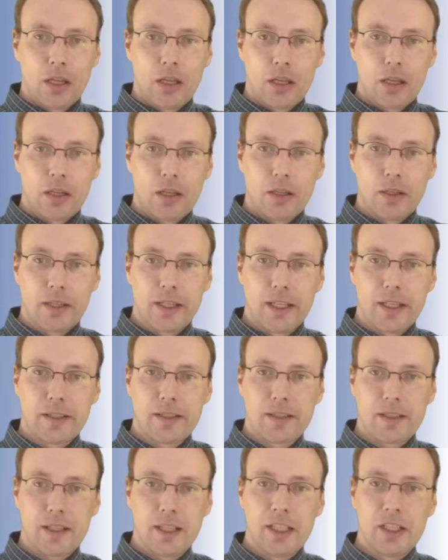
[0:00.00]
This
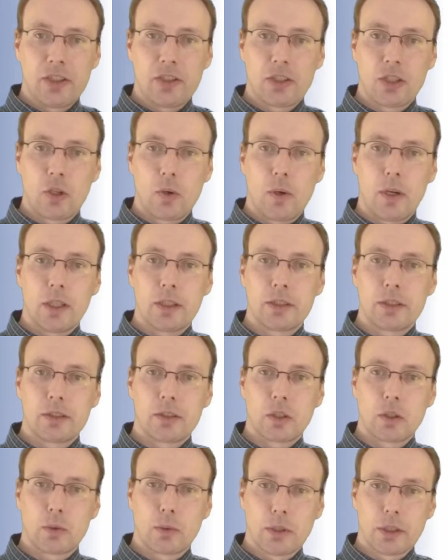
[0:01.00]

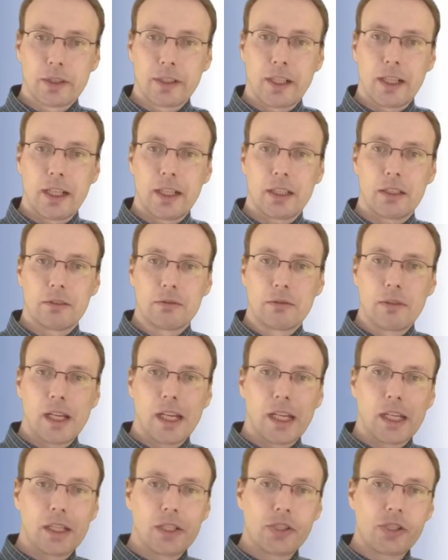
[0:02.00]
interquartile
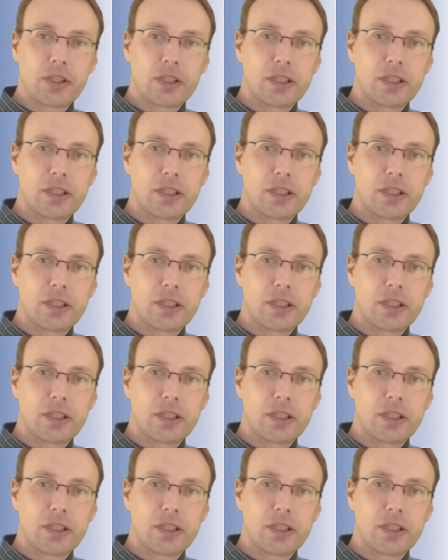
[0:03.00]
range is